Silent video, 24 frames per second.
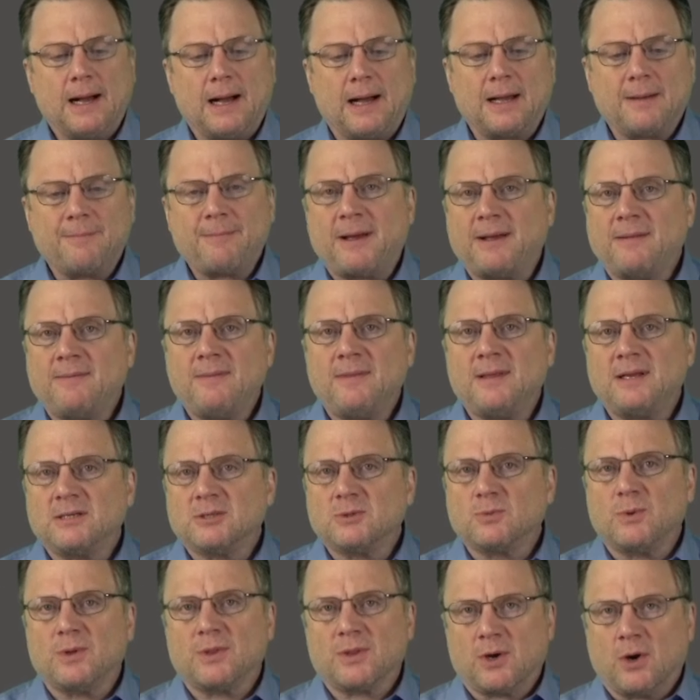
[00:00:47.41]
Um, and
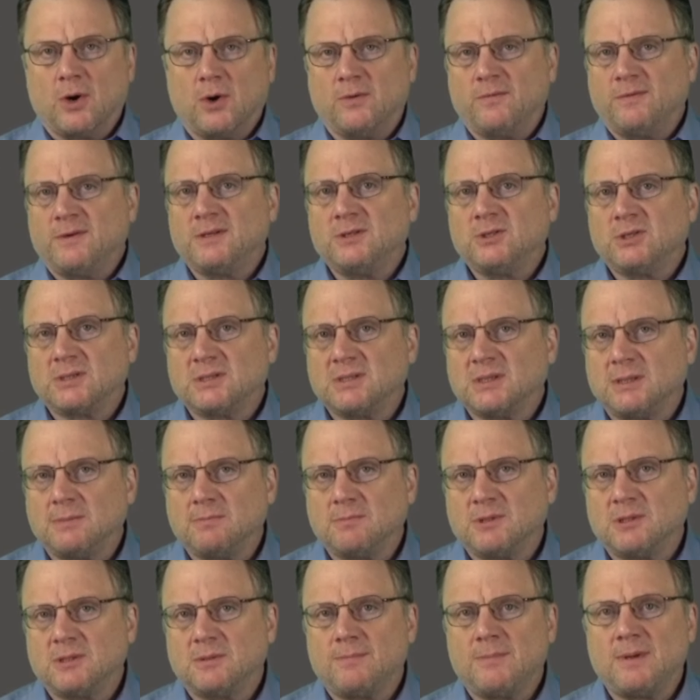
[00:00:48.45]
this with COVID just
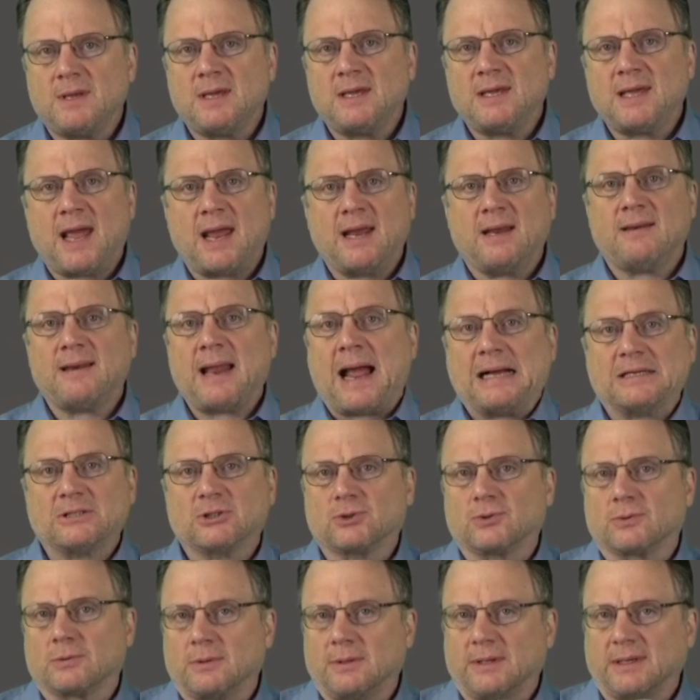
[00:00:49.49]
seemed to be a
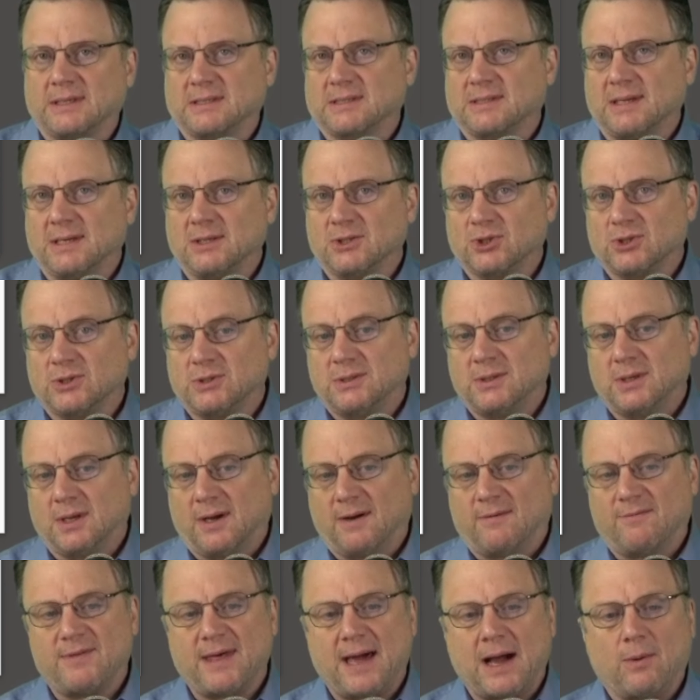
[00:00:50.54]
natural extension
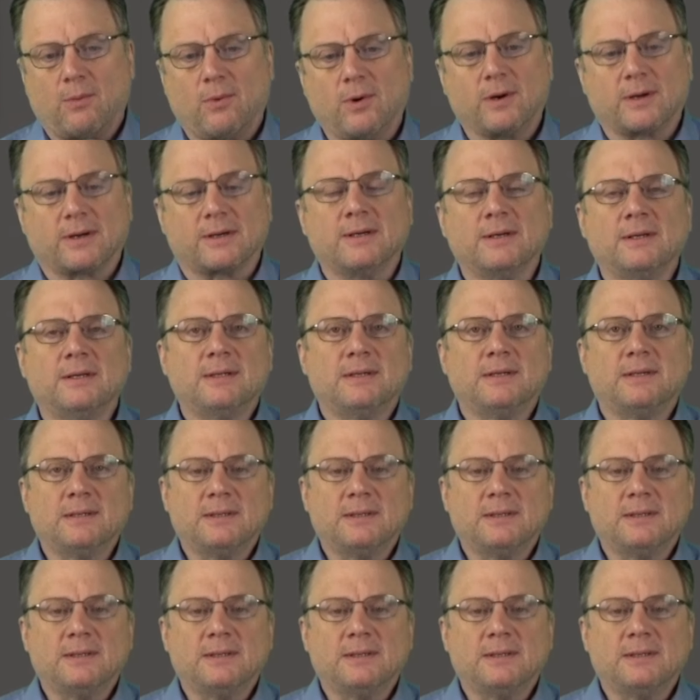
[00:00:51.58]
of that work.